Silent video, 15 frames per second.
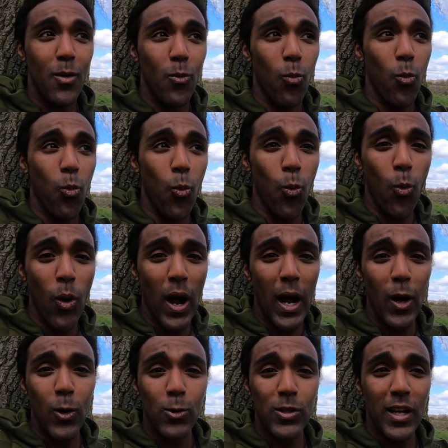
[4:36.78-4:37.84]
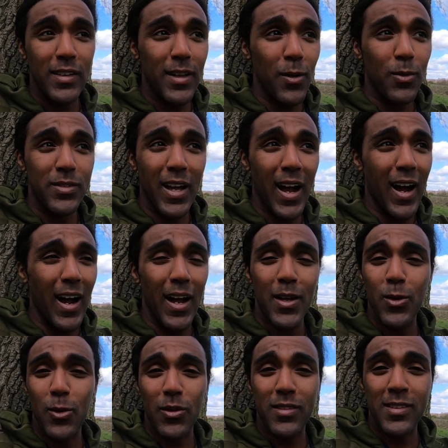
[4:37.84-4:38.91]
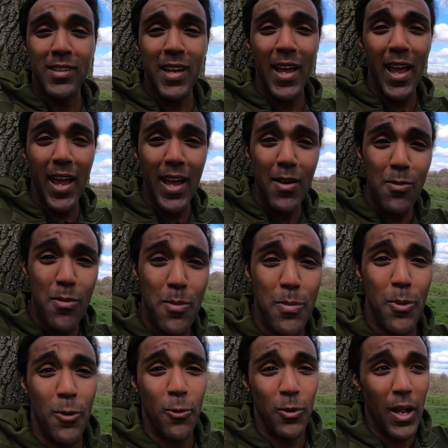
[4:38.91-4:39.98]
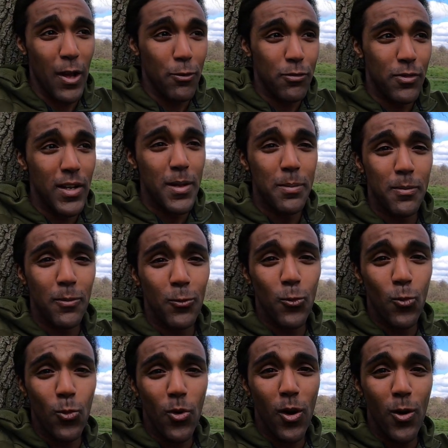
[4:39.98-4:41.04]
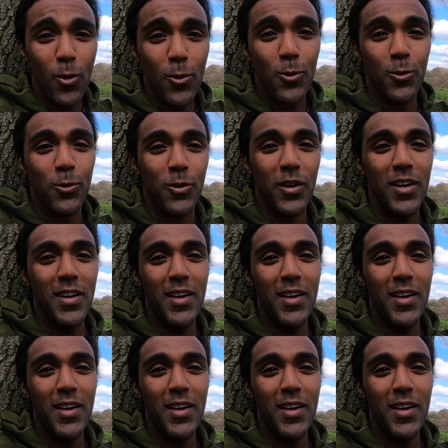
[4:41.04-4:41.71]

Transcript: Wow, like that eye looked terrible. Like flip, whoa.